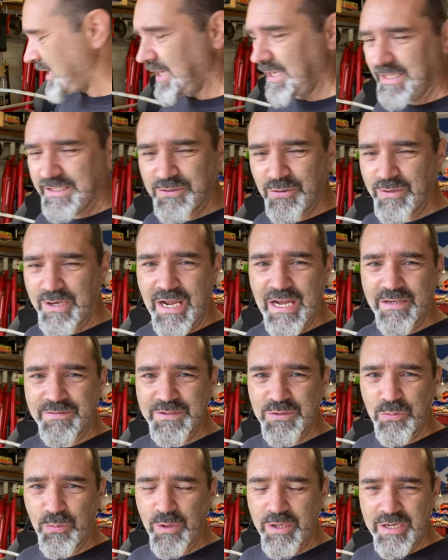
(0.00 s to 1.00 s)
I don't have
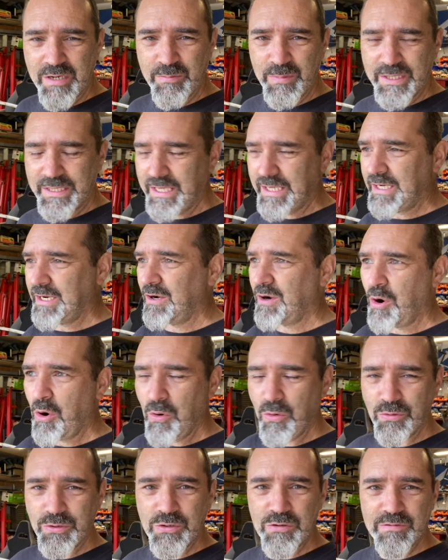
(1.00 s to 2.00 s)
to worry about getting a
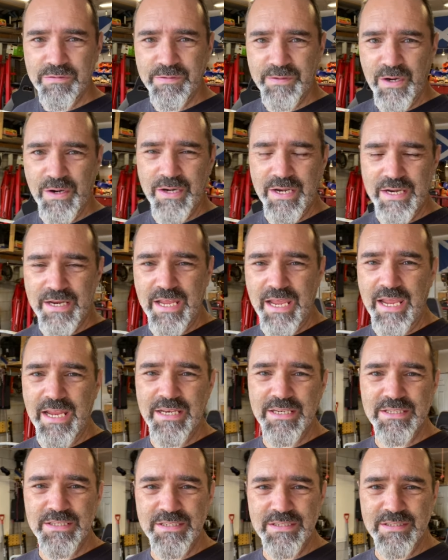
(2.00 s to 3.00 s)
whole new front
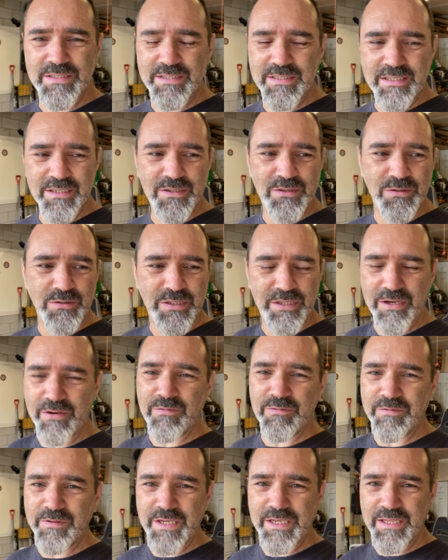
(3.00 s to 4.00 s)
end, you know,
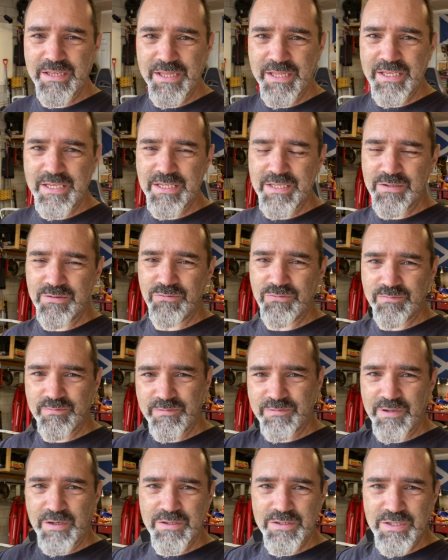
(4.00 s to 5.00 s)
Crown Vic thing,
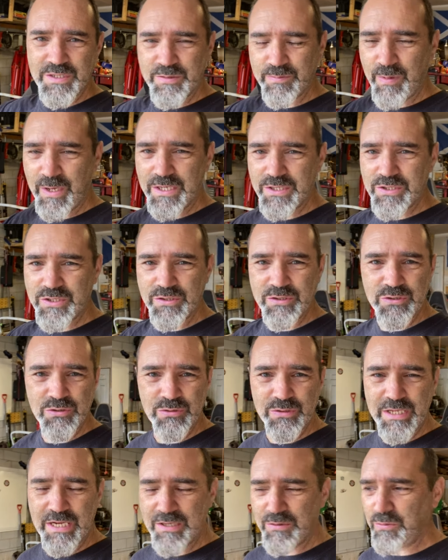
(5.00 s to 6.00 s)
front suspension,
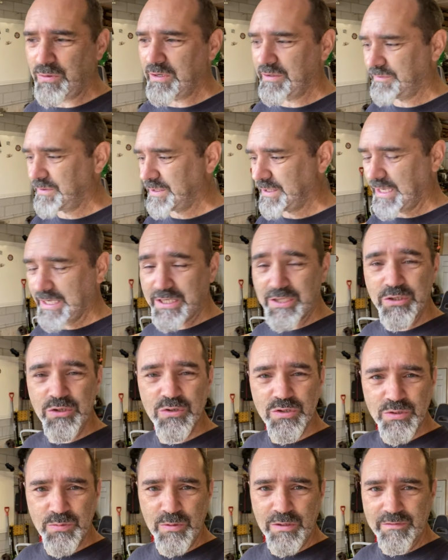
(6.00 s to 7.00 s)
do that, whatever. I can
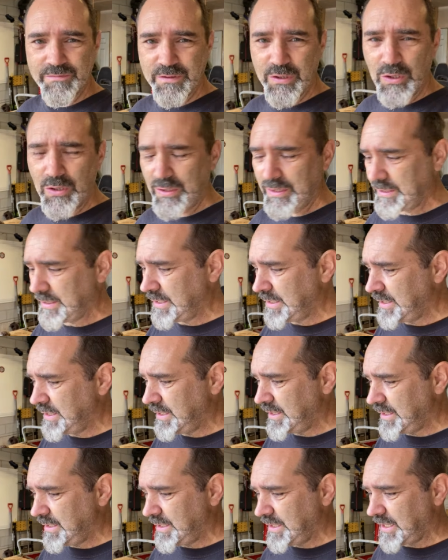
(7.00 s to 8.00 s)
use what I've got.
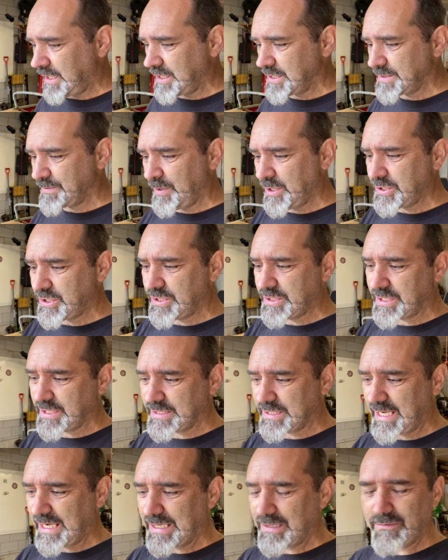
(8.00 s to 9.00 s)
And as much as
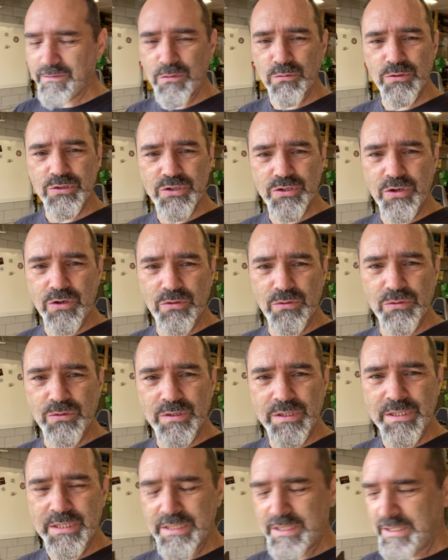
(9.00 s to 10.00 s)
it's kind of old school,